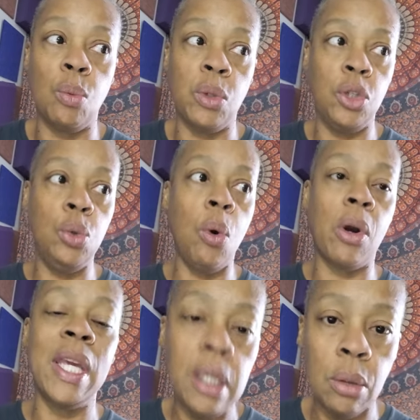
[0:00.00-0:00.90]
And when you
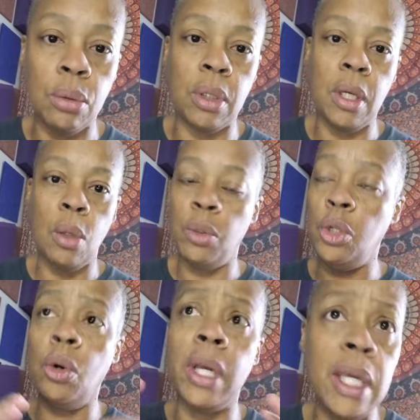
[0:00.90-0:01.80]
are healed,
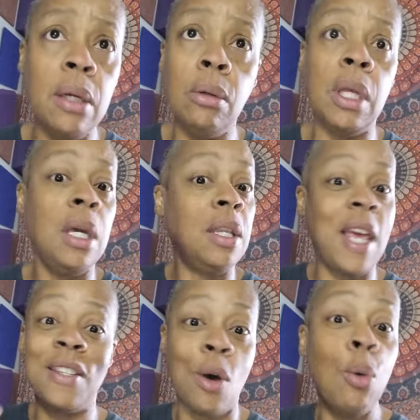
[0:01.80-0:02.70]
when you're healed,
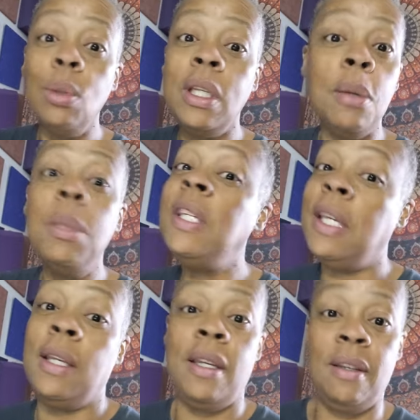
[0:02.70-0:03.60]
that's only the
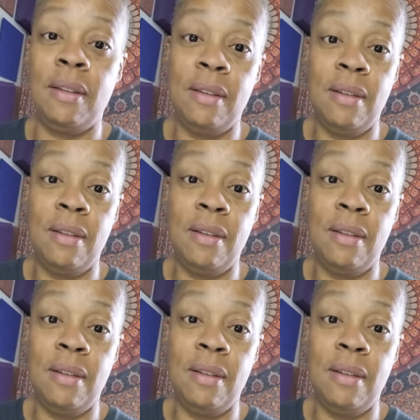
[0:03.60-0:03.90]
beginning.